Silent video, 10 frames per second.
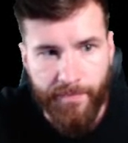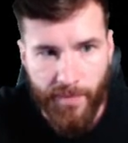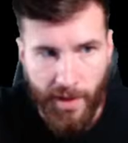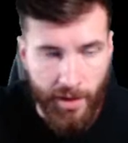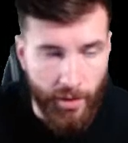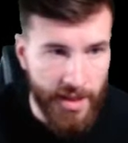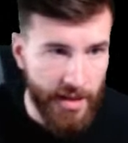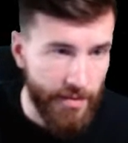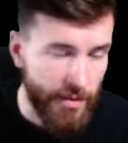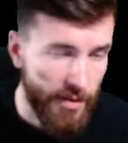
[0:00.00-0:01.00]

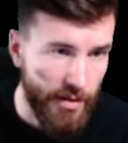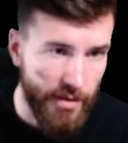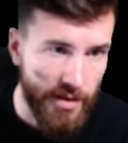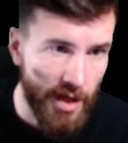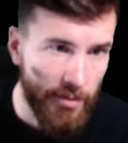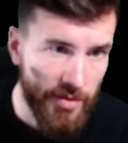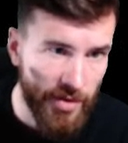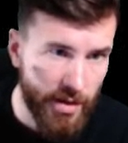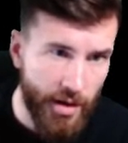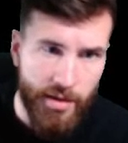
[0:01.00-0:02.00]
again, the government's
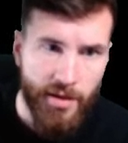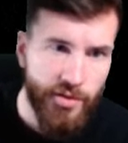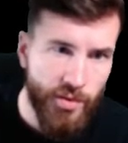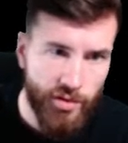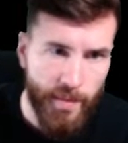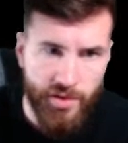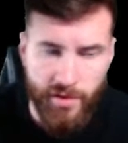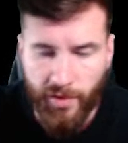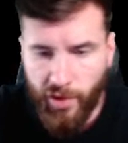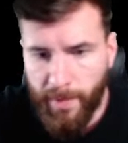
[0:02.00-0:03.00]
like, all right, let's use
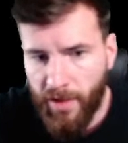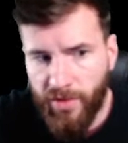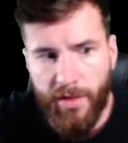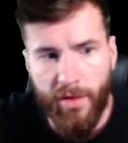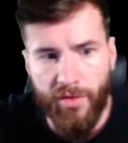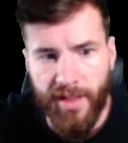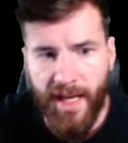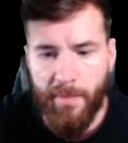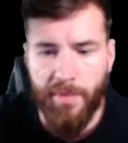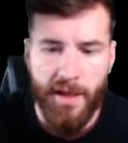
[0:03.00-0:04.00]
expansionary fiscal policy to close the
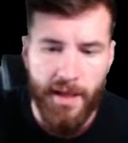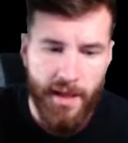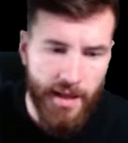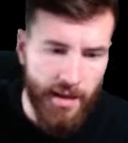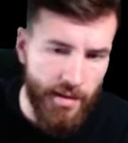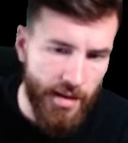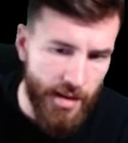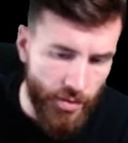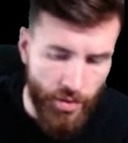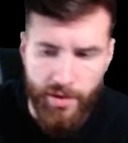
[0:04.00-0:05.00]
gap.
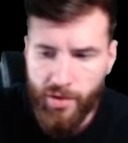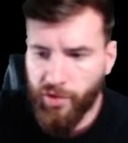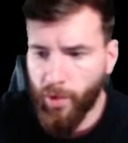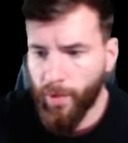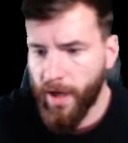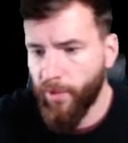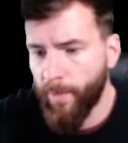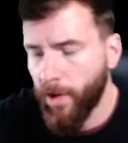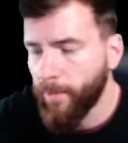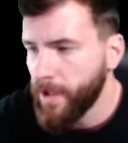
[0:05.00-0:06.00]
In order to do so, we're going to have to
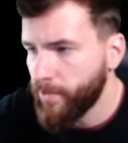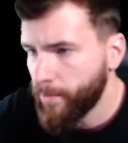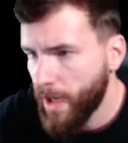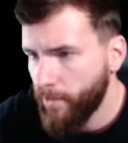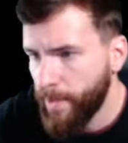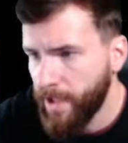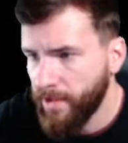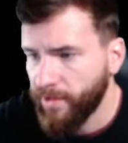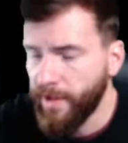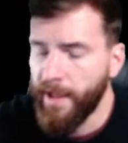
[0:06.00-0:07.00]
borrow money from private
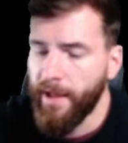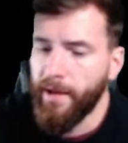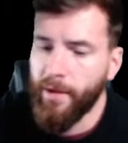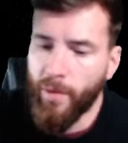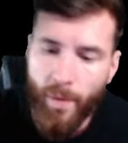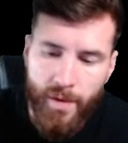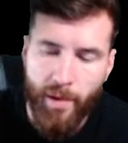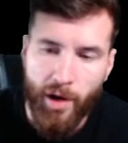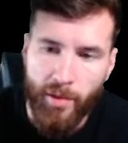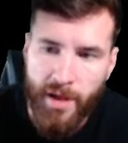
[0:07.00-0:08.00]
banks. When we
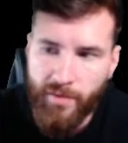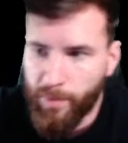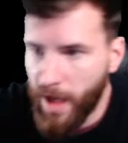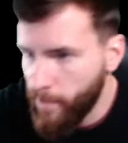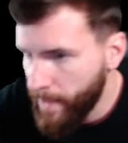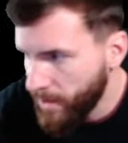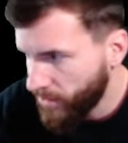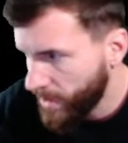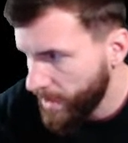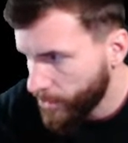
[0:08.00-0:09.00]
borrow money from private banks,
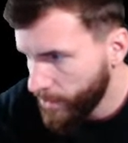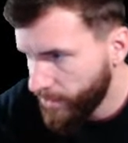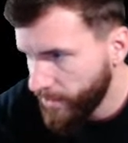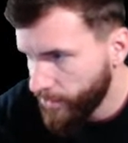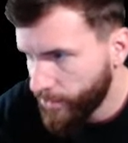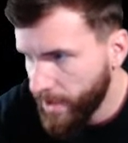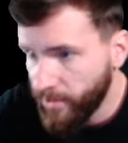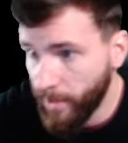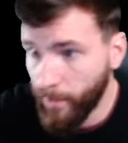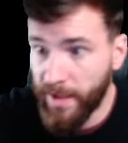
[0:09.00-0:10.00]
it's going to increase interest rates.
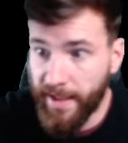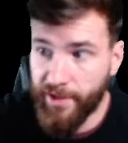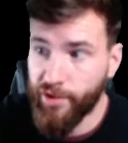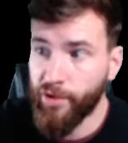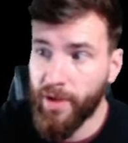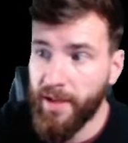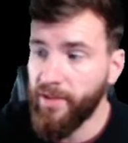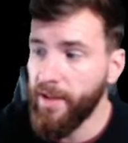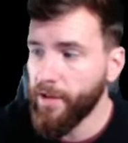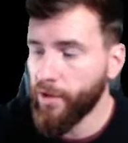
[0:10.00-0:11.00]
And when interest rates
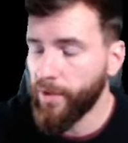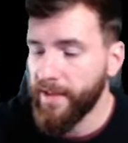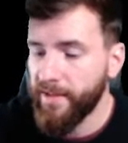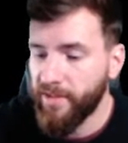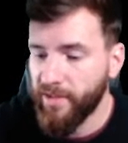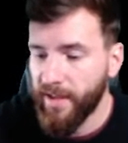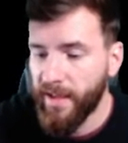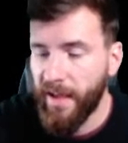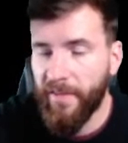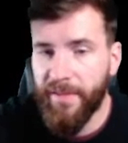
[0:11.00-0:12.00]
increase,
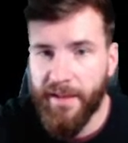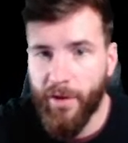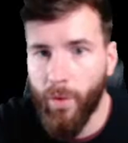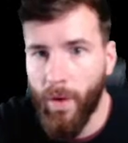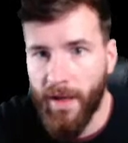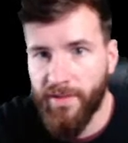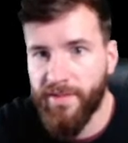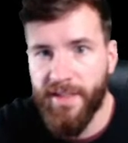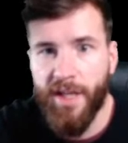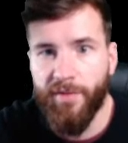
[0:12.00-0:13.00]
the
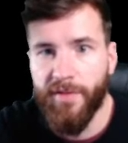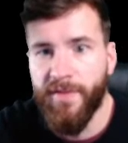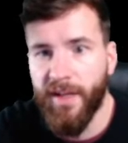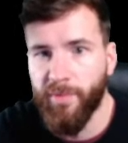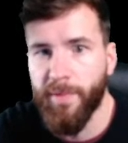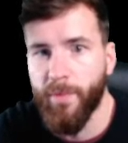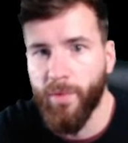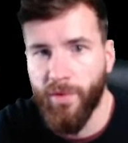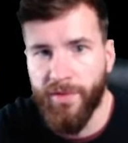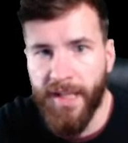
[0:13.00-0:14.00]
quantity of investment
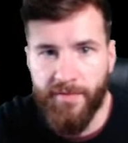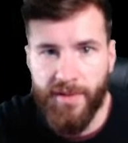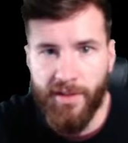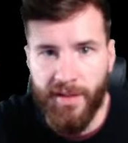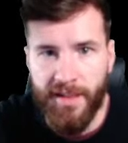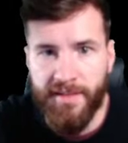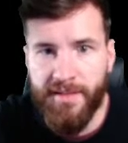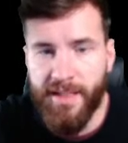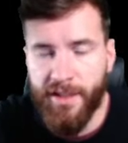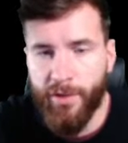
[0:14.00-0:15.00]
will definitely
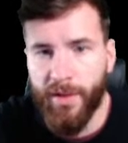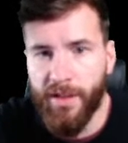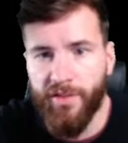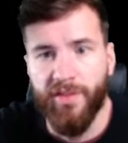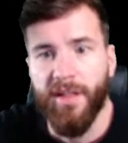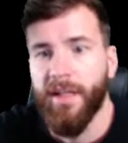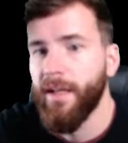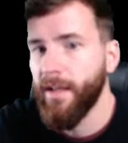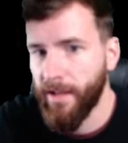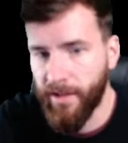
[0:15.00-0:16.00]
decrease.
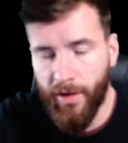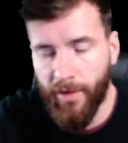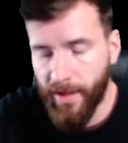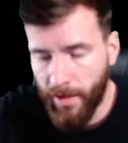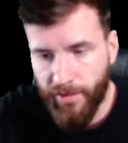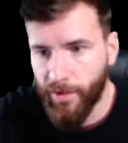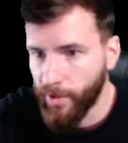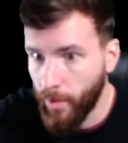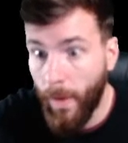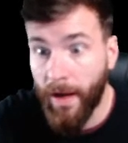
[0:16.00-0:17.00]
And also the
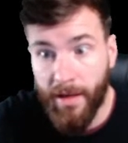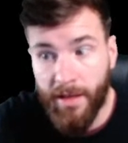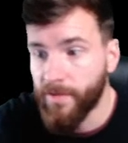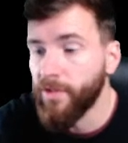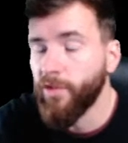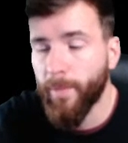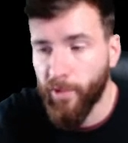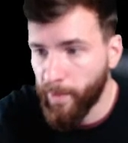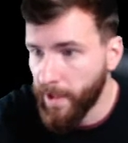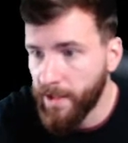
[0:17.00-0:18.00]
quantity of consumer
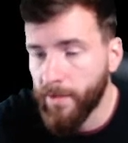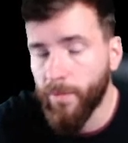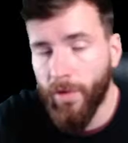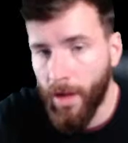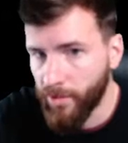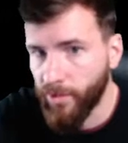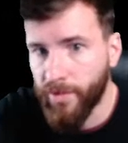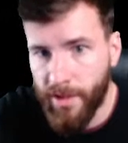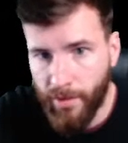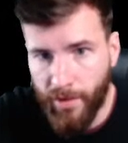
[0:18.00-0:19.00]
spending will also
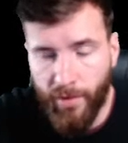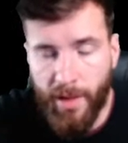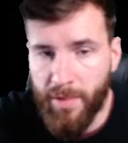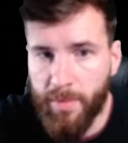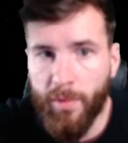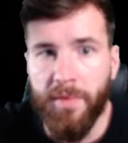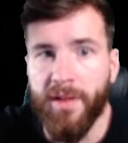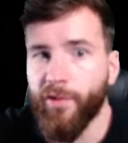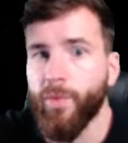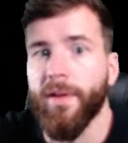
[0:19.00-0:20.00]
decrease, right? People will be
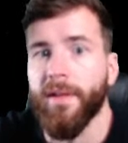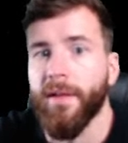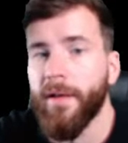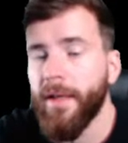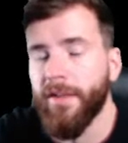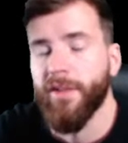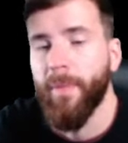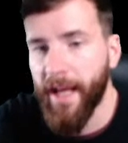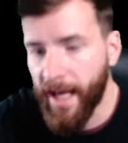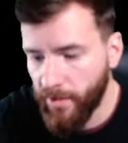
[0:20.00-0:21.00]
less willing to
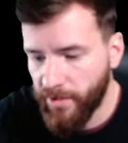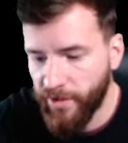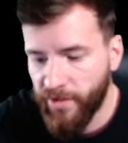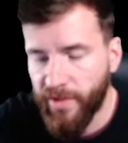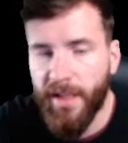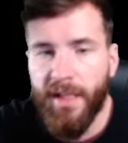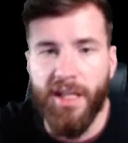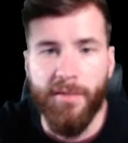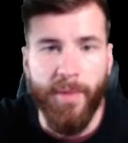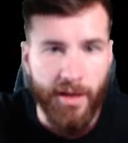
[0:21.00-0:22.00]
buy houses
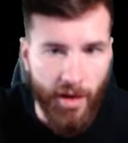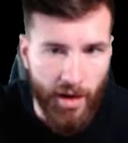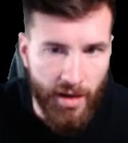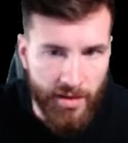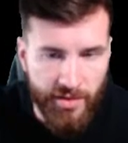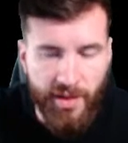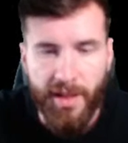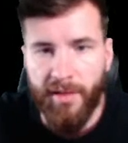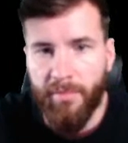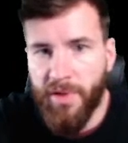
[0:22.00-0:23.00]
and buy cars.
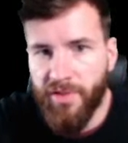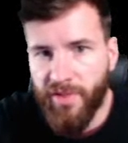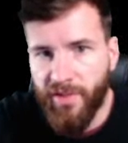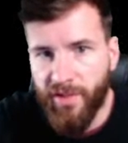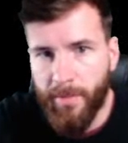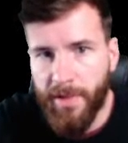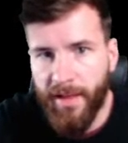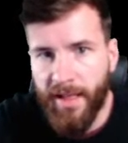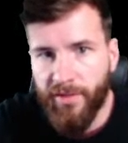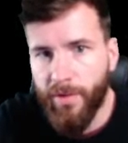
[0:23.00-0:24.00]
Businesses are going to be
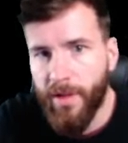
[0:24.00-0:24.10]
less